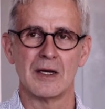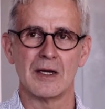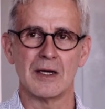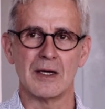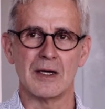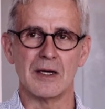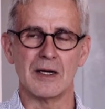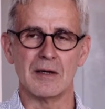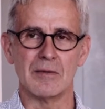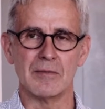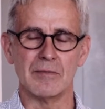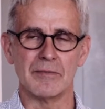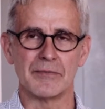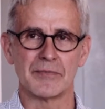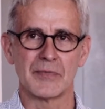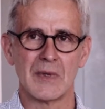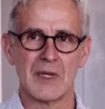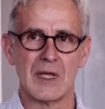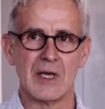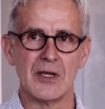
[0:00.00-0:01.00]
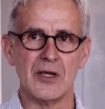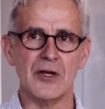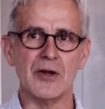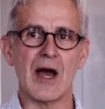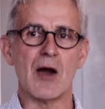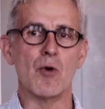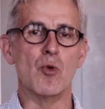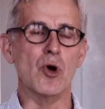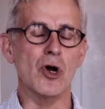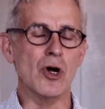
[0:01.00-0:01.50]
you know,
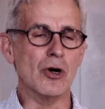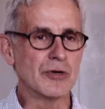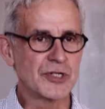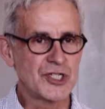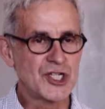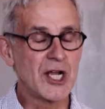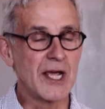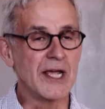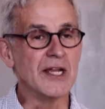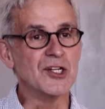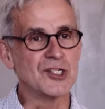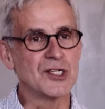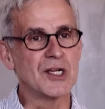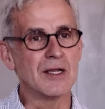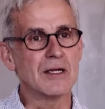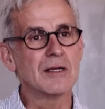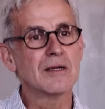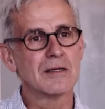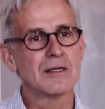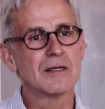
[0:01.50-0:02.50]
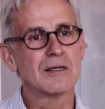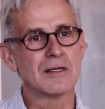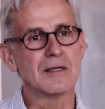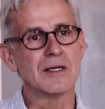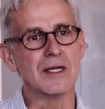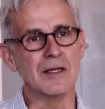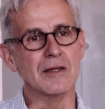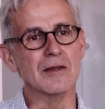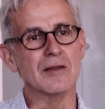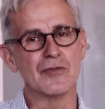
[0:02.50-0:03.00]
are world-changing
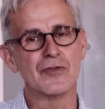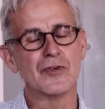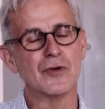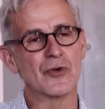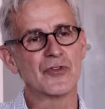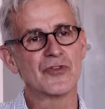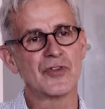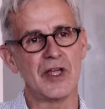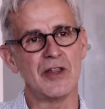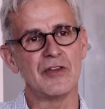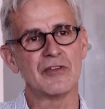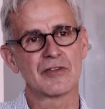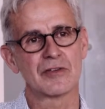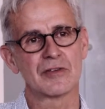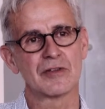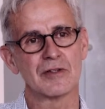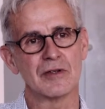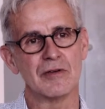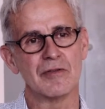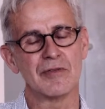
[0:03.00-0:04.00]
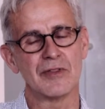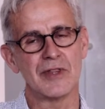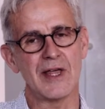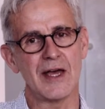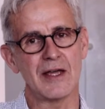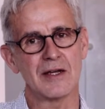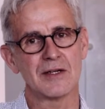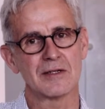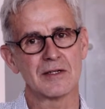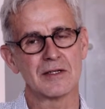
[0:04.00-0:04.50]
in the full sense of
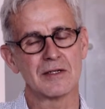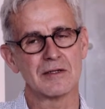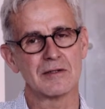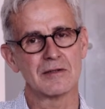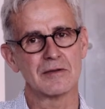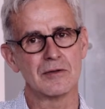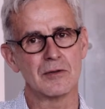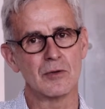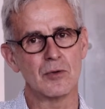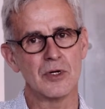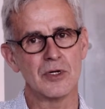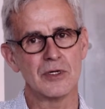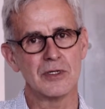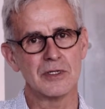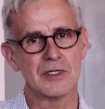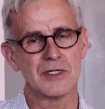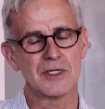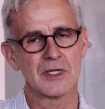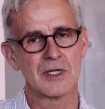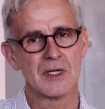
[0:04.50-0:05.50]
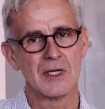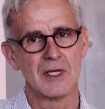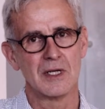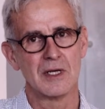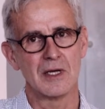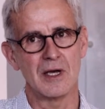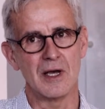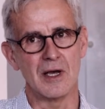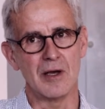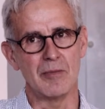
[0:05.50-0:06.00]
that word.
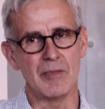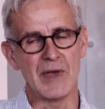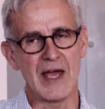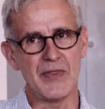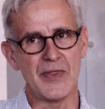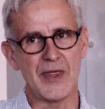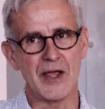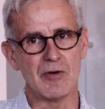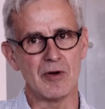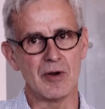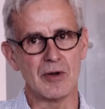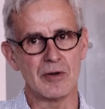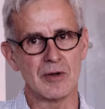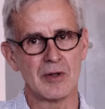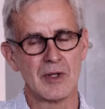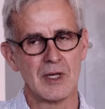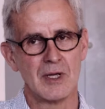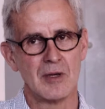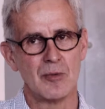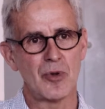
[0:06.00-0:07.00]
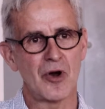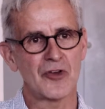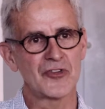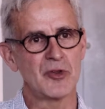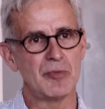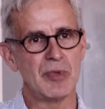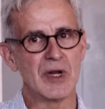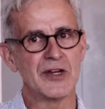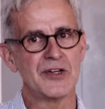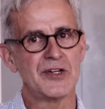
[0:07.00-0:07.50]
And there are
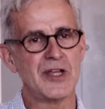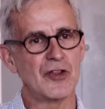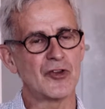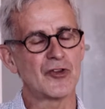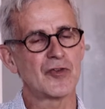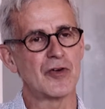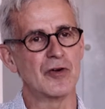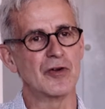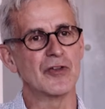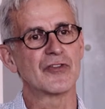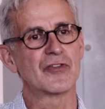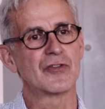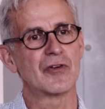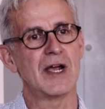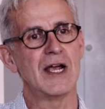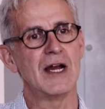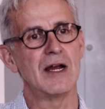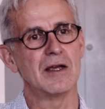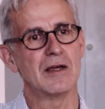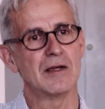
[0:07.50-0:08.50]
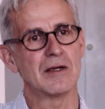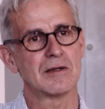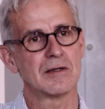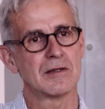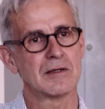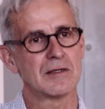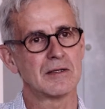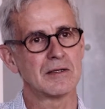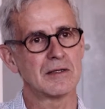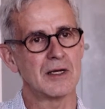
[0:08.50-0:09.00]
possibilities for Australia.
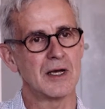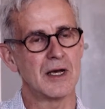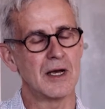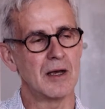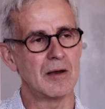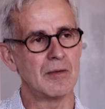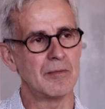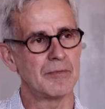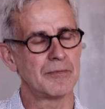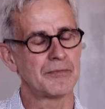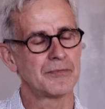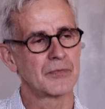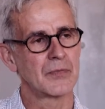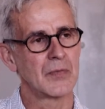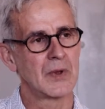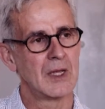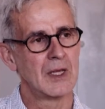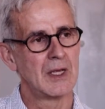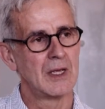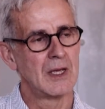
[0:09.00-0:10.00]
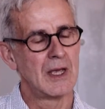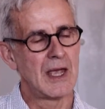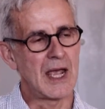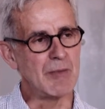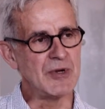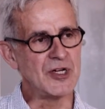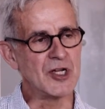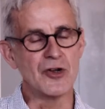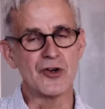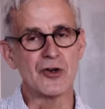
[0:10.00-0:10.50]
And
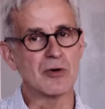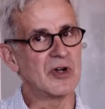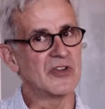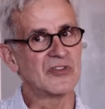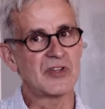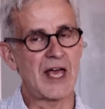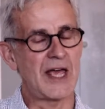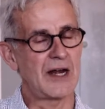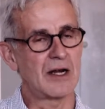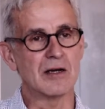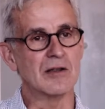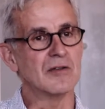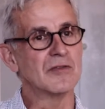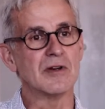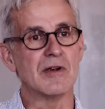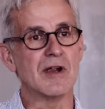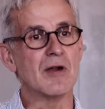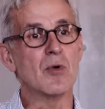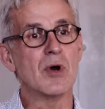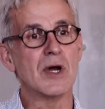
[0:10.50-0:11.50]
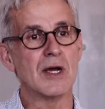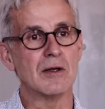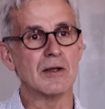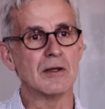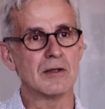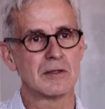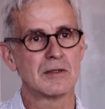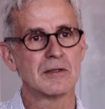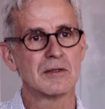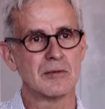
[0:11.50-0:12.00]
we don't always handle it very
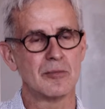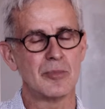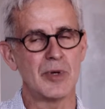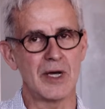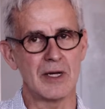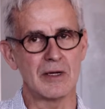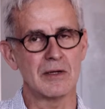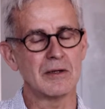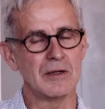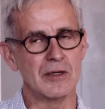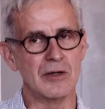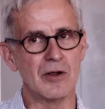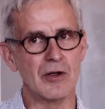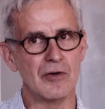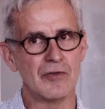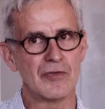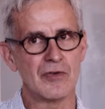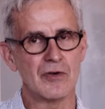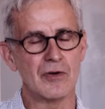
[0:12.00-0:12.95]
well, but, you know,